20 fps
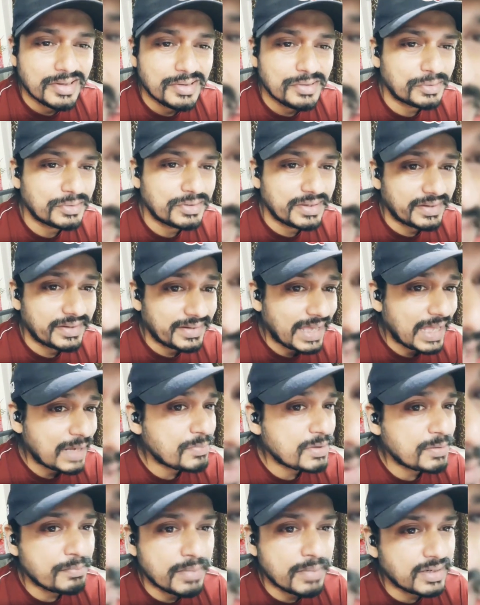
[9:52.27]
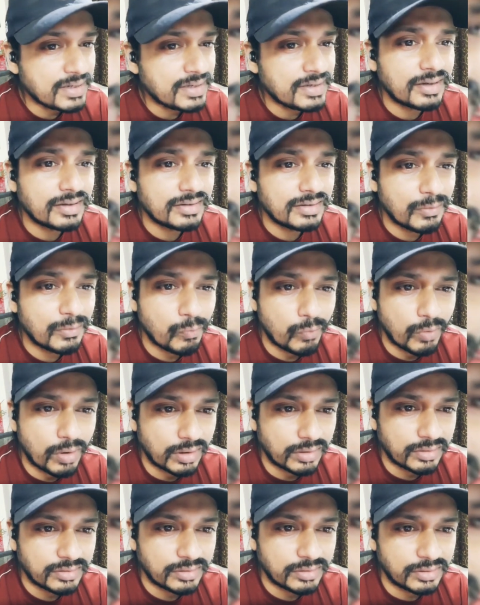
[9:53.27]
So there can be many other
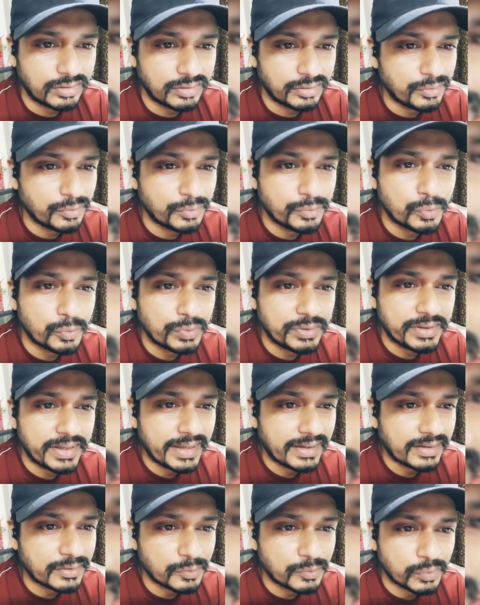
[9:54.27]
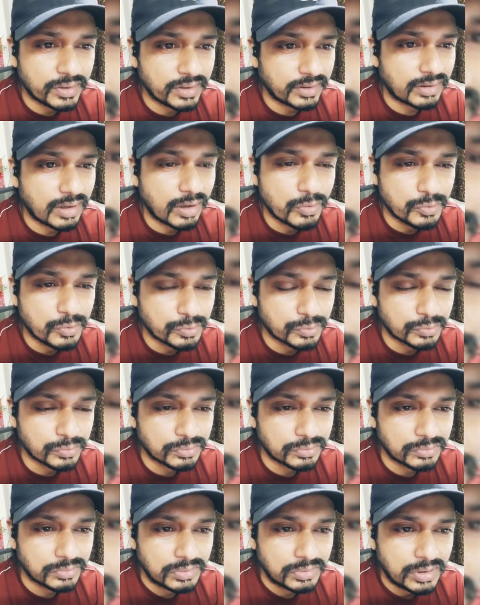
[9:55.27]
work to take into an account
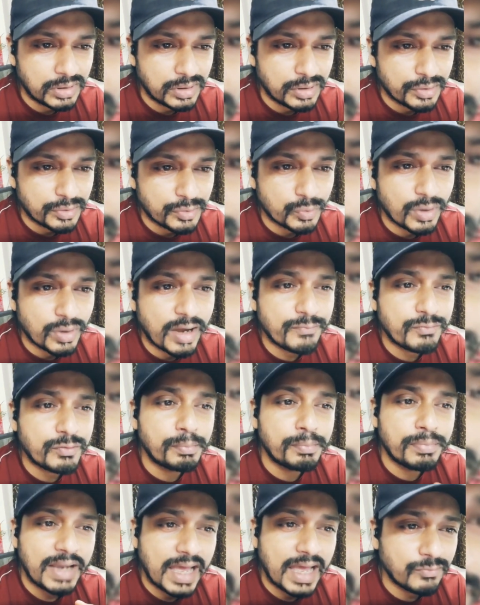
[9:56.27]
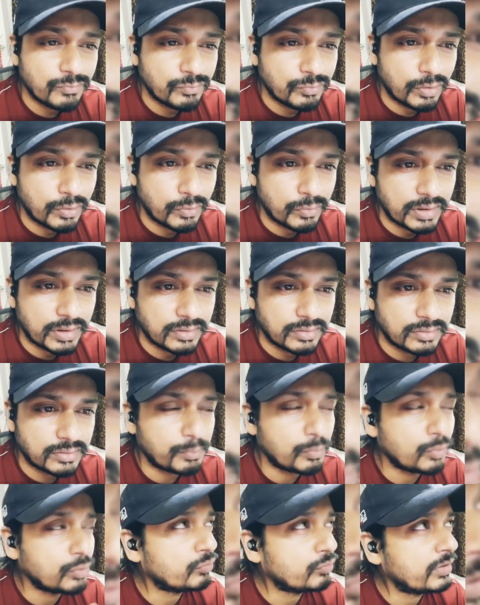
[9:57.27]
too. You have to plan for it.
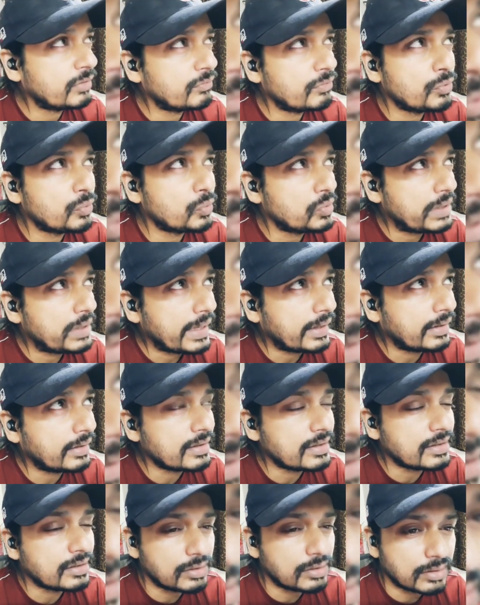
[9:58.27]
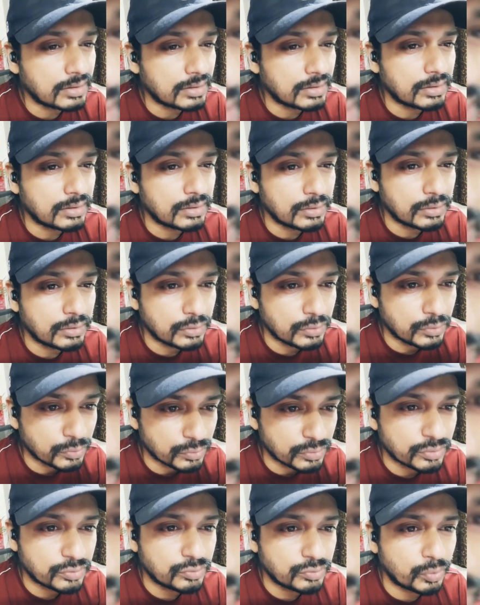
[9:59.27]
Suppose whenever you take any
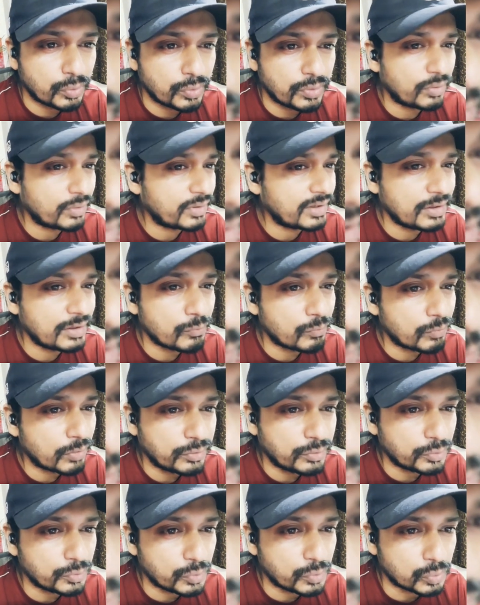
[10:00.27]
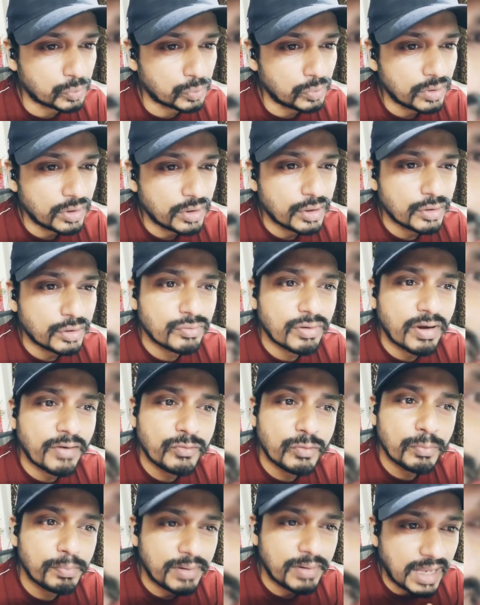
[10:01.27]
user story or any work to do, you
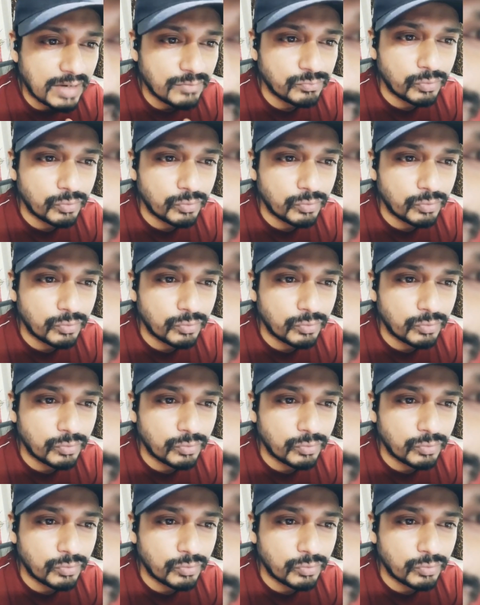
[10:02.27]
have to plan